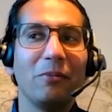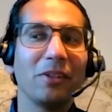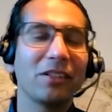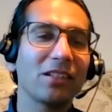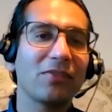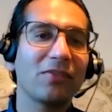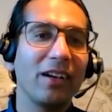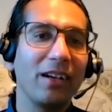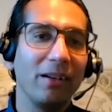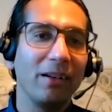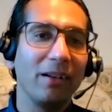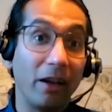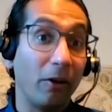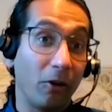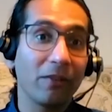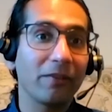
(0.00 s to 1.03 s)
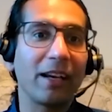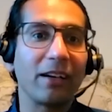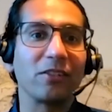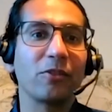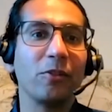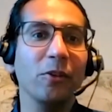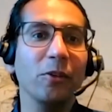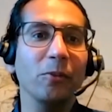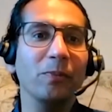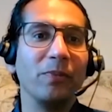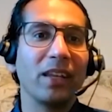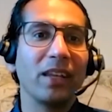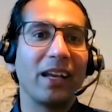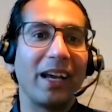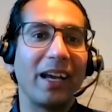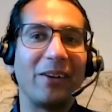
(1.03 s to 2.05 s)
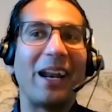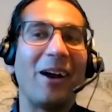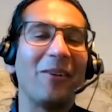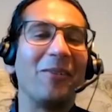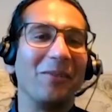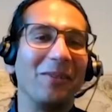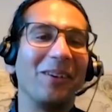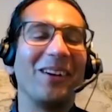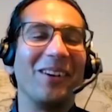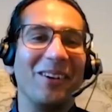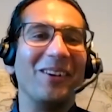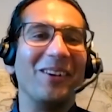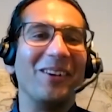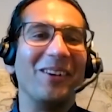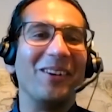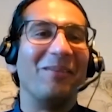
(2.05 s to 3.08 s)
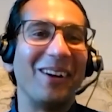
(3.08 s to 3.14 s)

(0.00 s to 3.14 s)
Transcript: which is funny, but all of that is true. And now, you know,